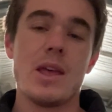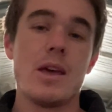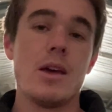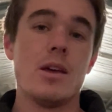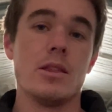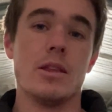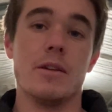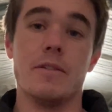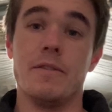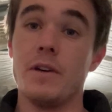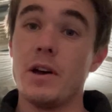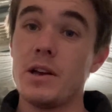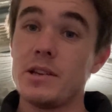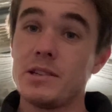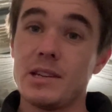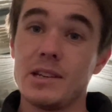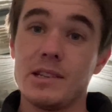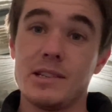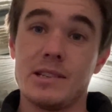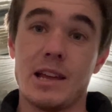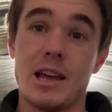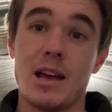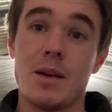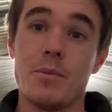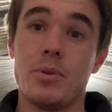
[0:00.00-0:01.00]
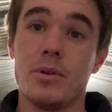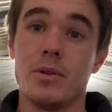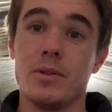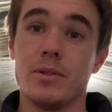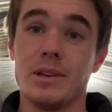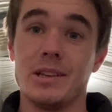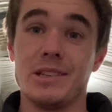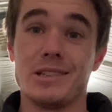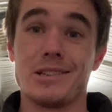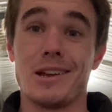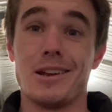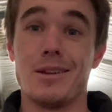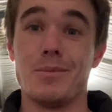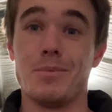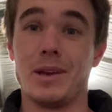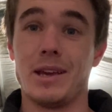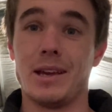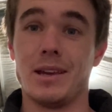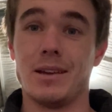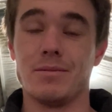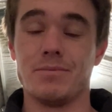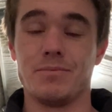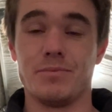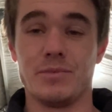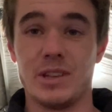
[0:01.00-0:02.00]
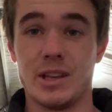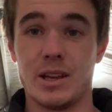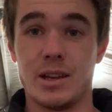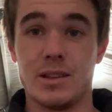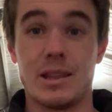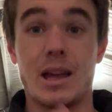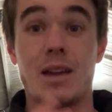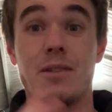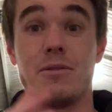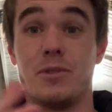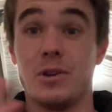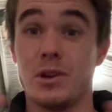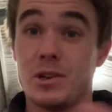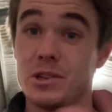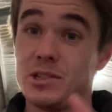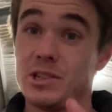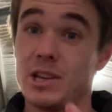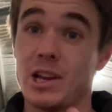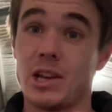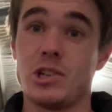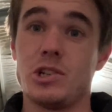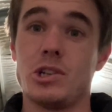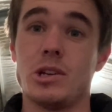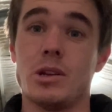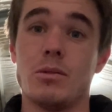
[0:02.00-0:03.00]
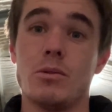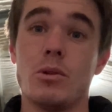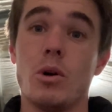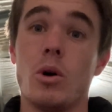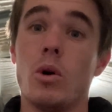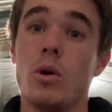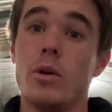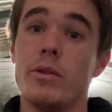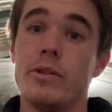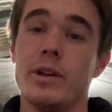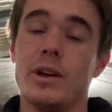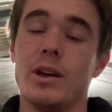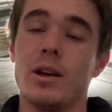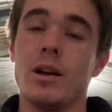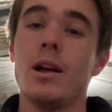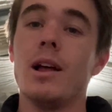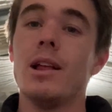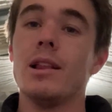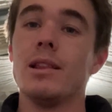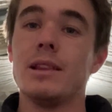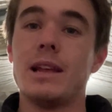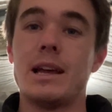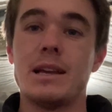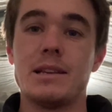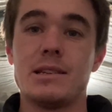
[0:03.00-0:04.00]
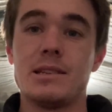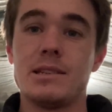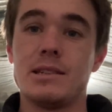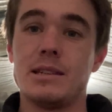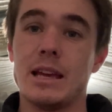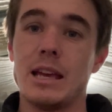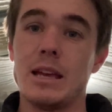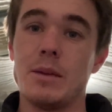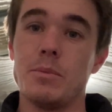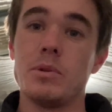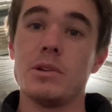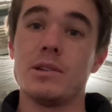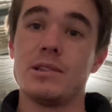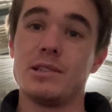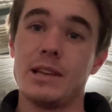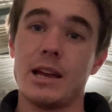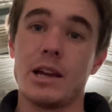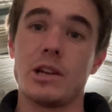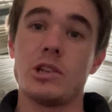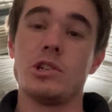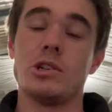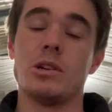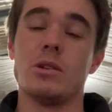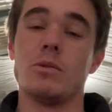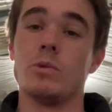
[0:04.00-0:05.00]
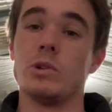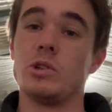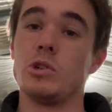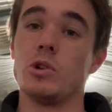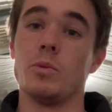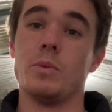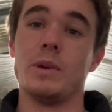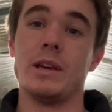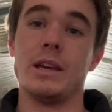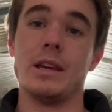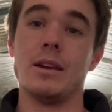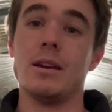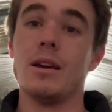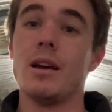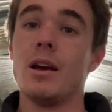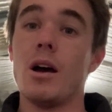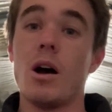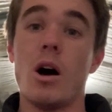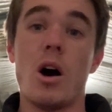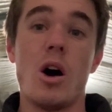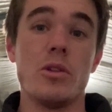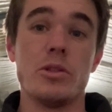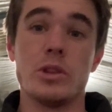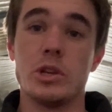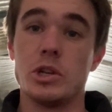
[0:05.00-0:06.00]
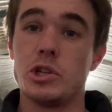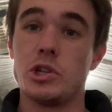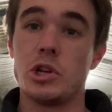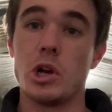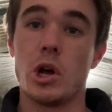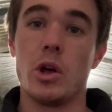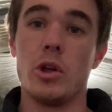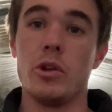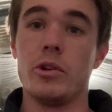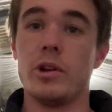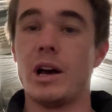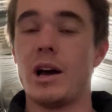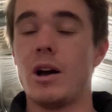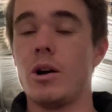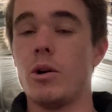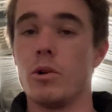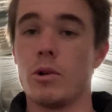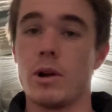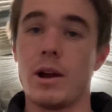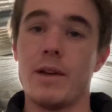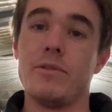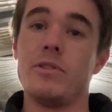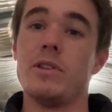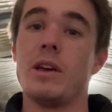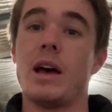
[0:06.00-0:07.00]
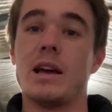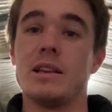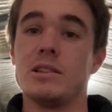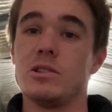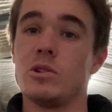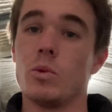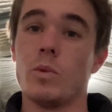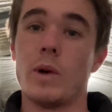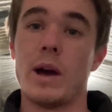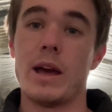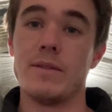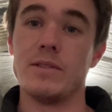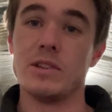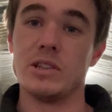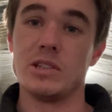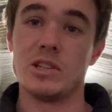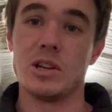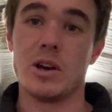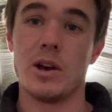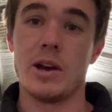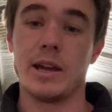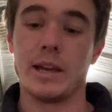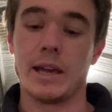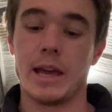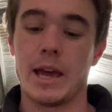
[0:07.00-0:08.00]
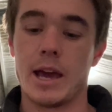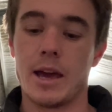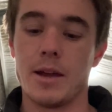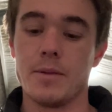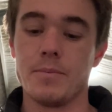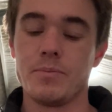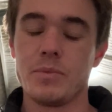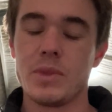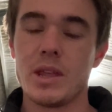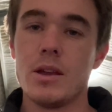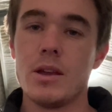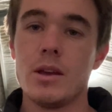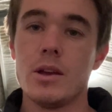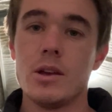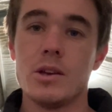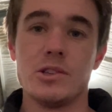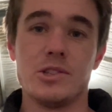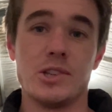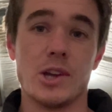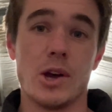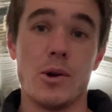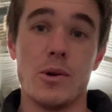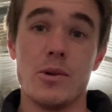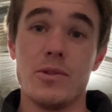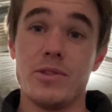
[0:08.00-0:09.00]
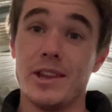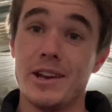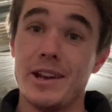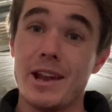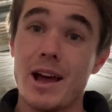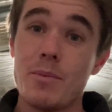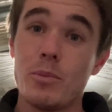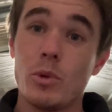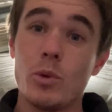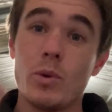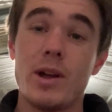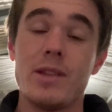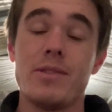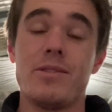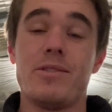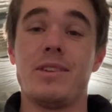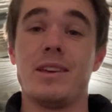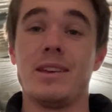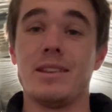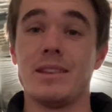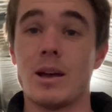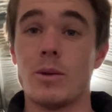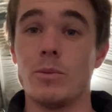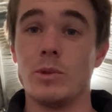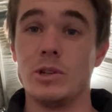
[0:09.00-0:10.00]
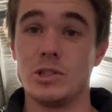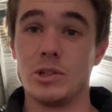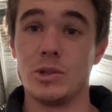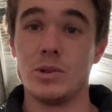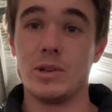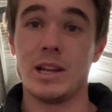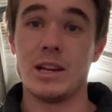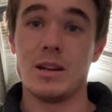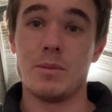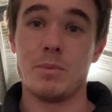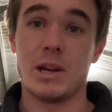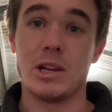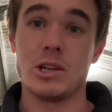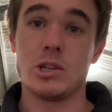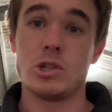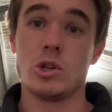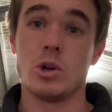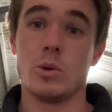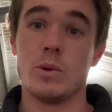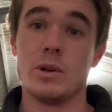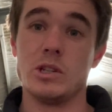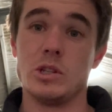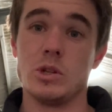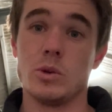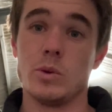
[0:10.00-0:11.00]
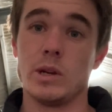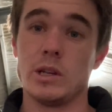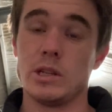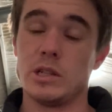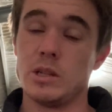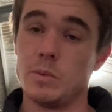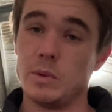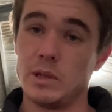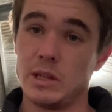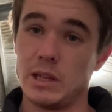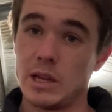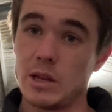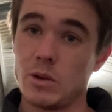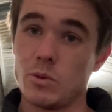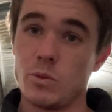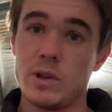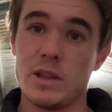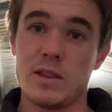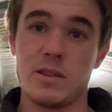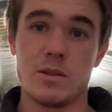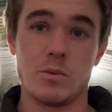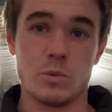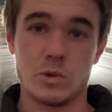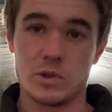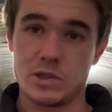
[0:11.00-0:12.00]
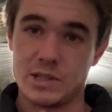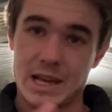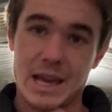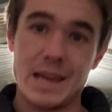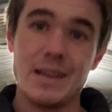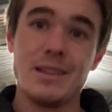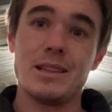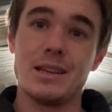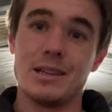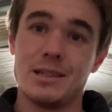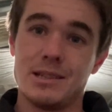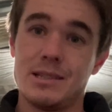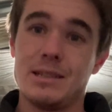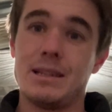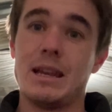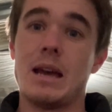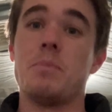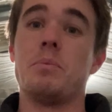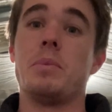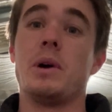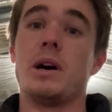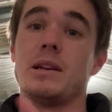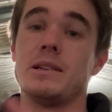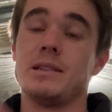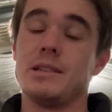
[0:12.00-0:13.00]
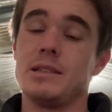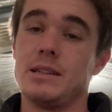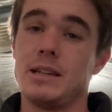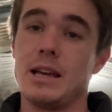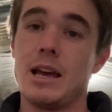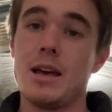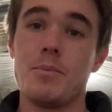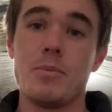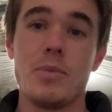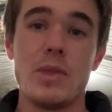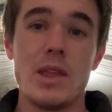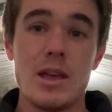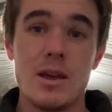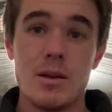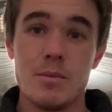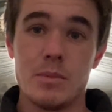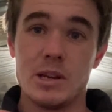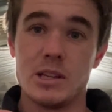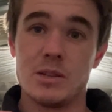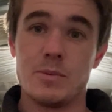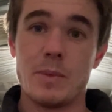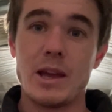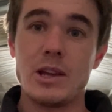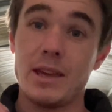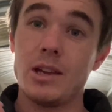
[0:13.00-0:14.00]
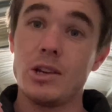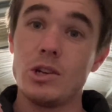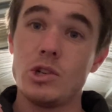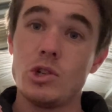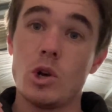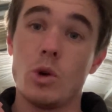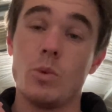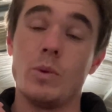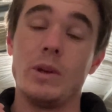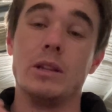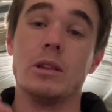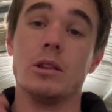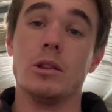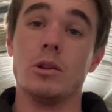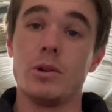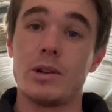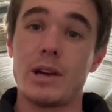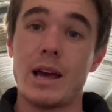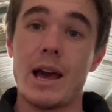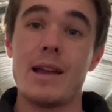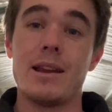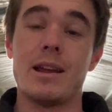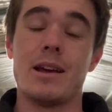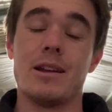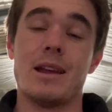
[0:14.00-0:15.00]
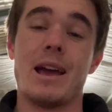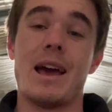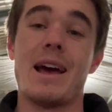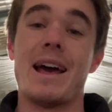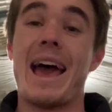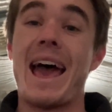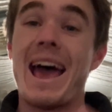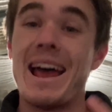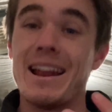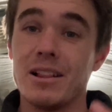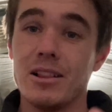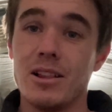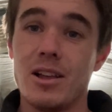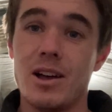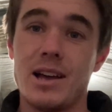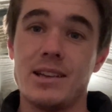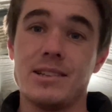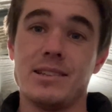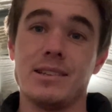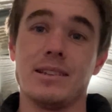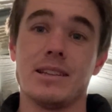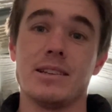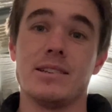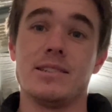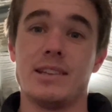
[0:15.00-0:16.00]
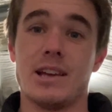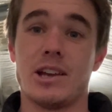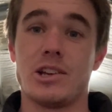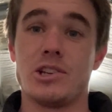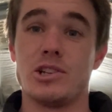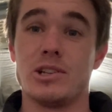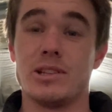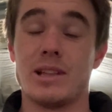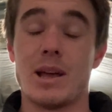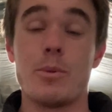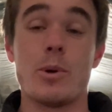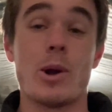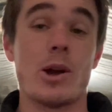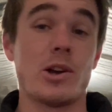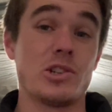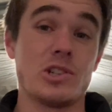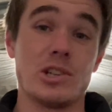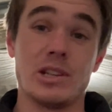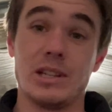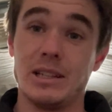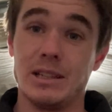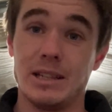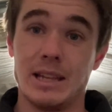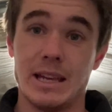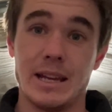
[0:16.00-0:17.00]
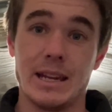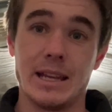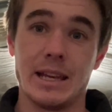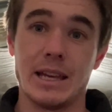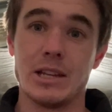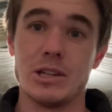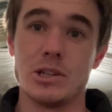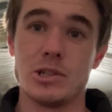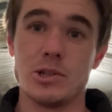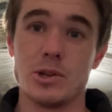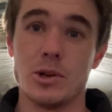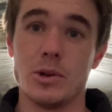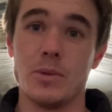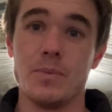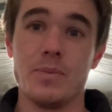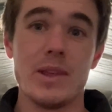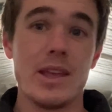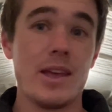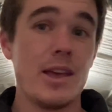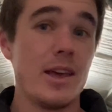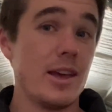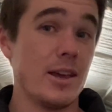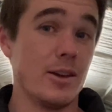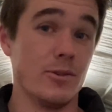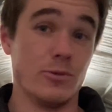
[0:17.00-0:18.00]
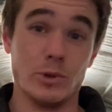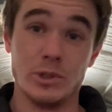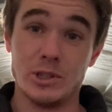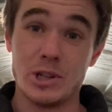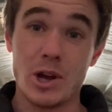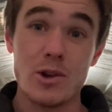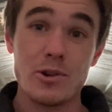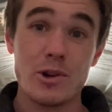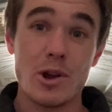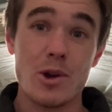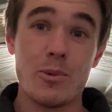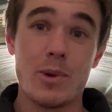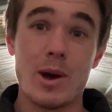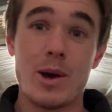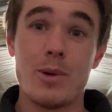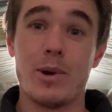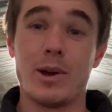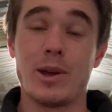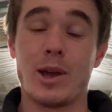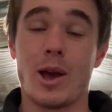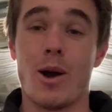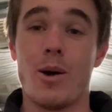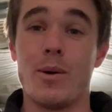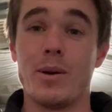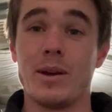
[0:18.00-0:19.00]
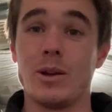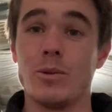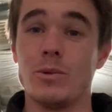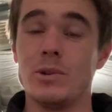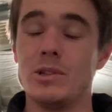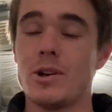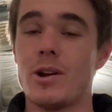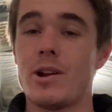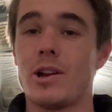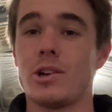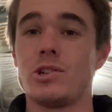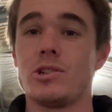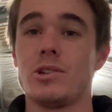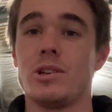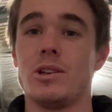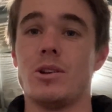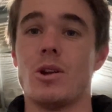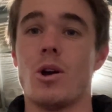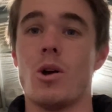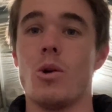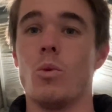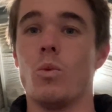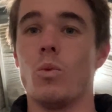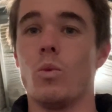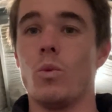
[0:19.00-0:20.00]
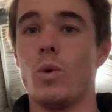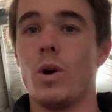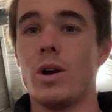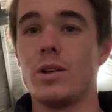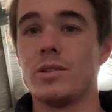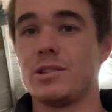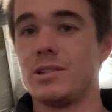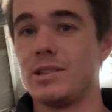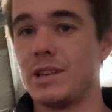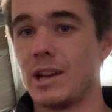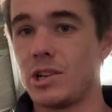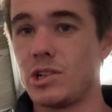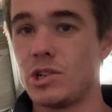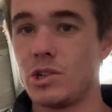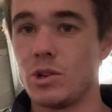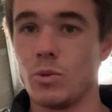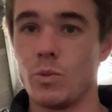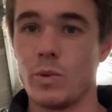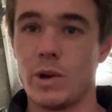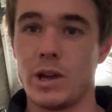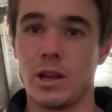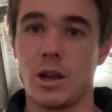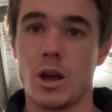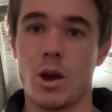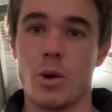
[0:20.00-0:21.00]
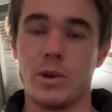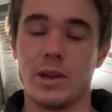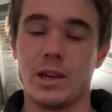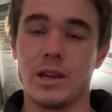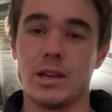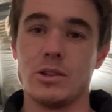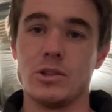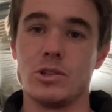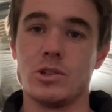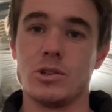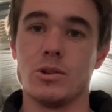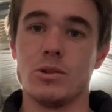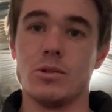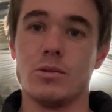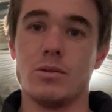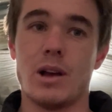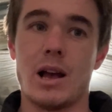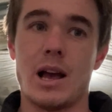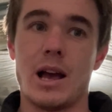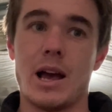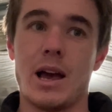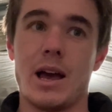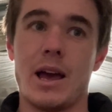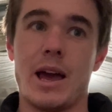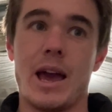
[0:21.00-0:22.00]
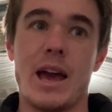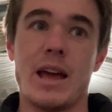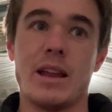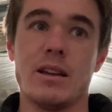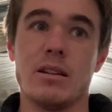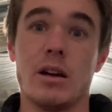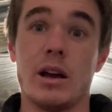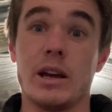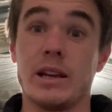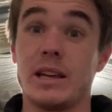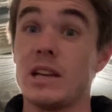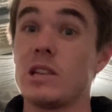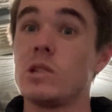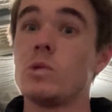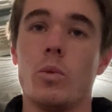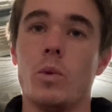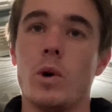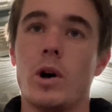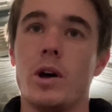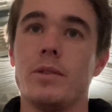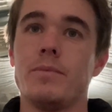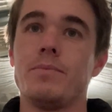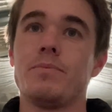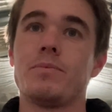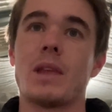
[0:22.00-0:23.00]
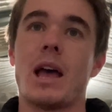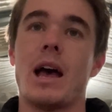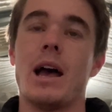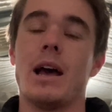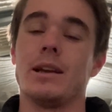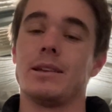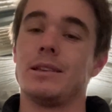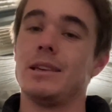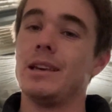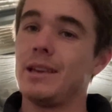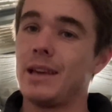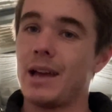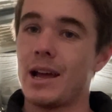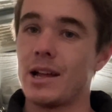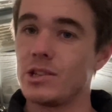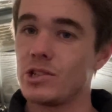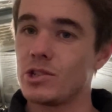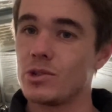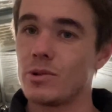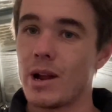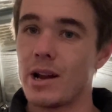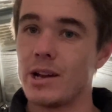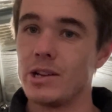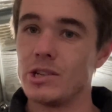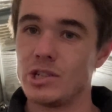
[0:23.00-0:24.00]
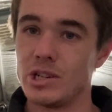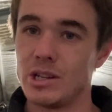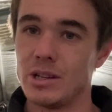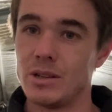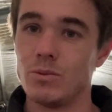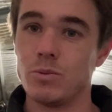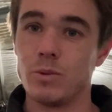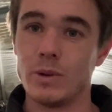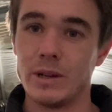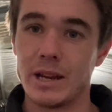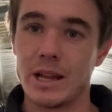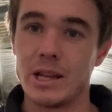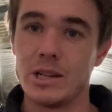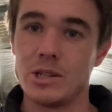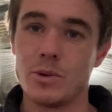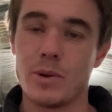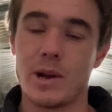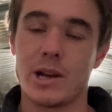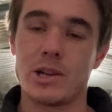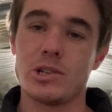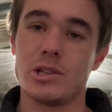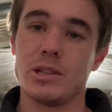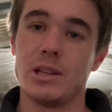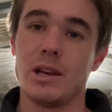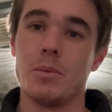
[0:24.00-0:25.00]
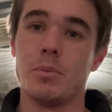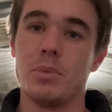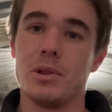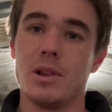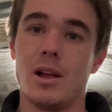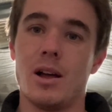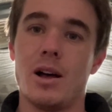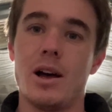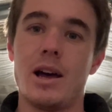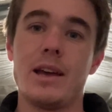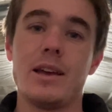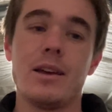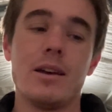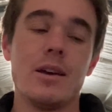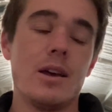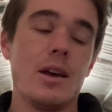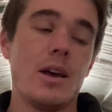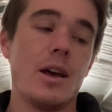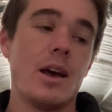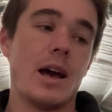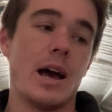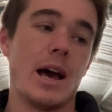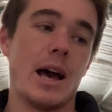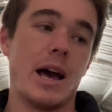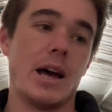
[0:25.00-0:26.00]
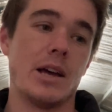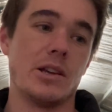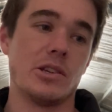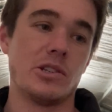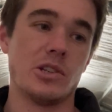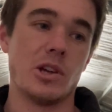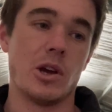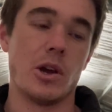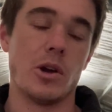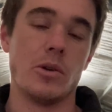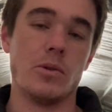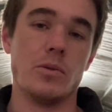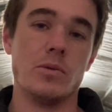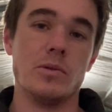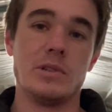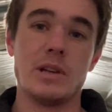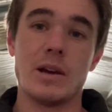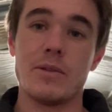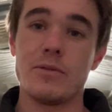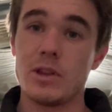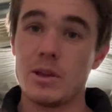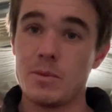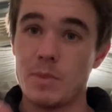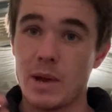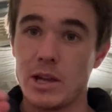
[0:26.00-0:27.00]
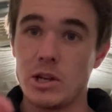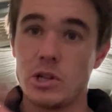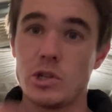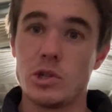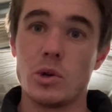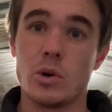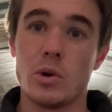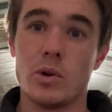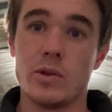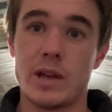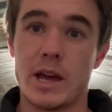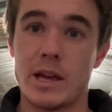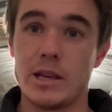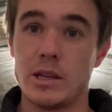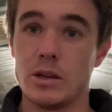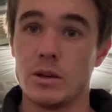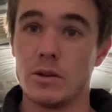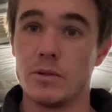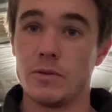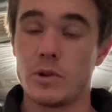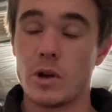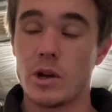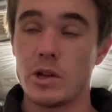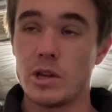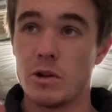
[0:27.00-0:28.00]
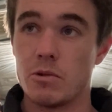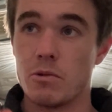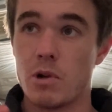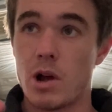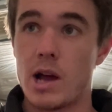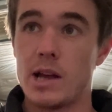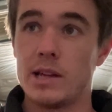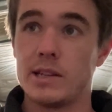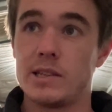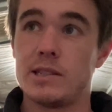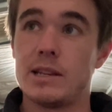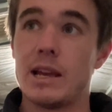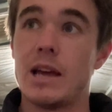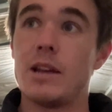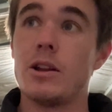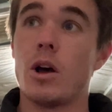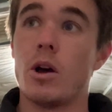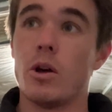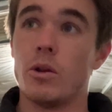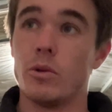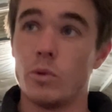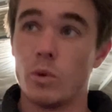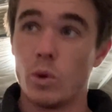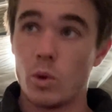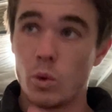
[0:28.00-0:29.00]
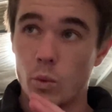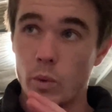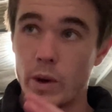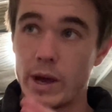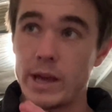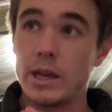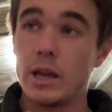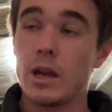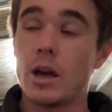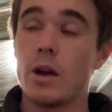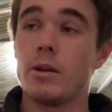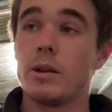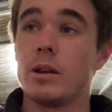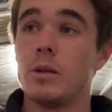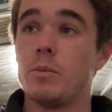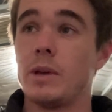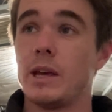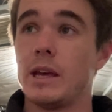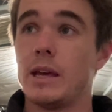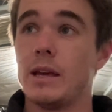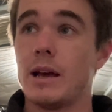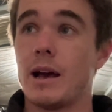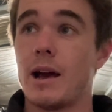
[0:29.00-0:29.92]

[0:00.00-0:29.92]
the first example is going to be that first section, or the less steep section, which will be on the shoulder or as the wave is dying out. So the number one thing that we do need to make sure we're doing to begin with, and we'll take this step by step, but is making sure we look at and are analyzing the section that we're actually leading into. If we don't know where we're going, we don't actually know what section we're going into, and I guess what kick out strategy we need to actually apply. So definitely make sure that you've got your eyes set on where you're going to be